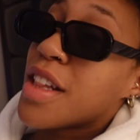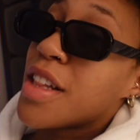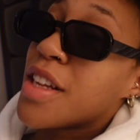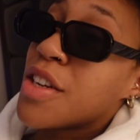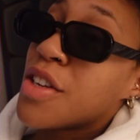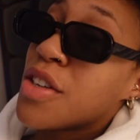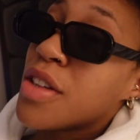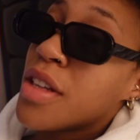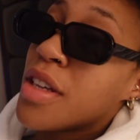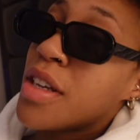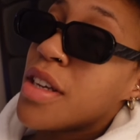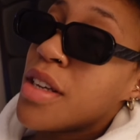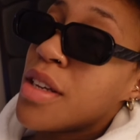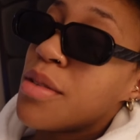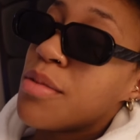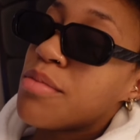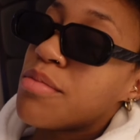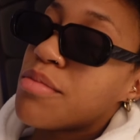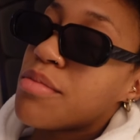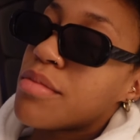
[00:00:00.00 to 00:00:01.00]
clearly,
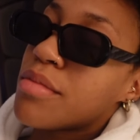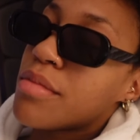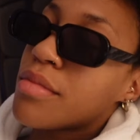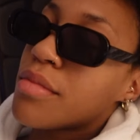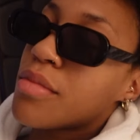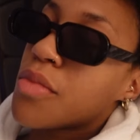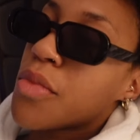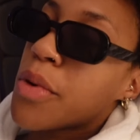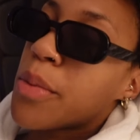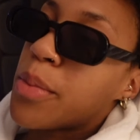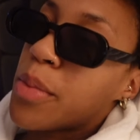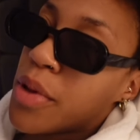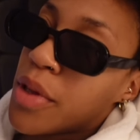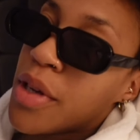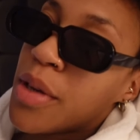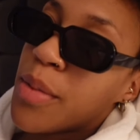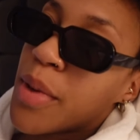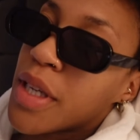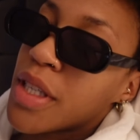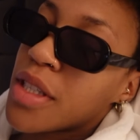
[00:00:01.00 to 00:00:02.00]
I
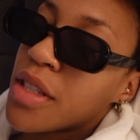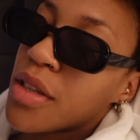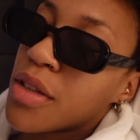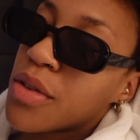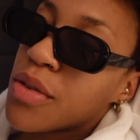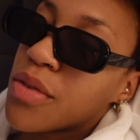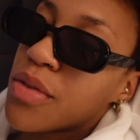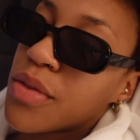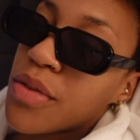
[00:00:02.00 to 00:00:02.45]
played myself.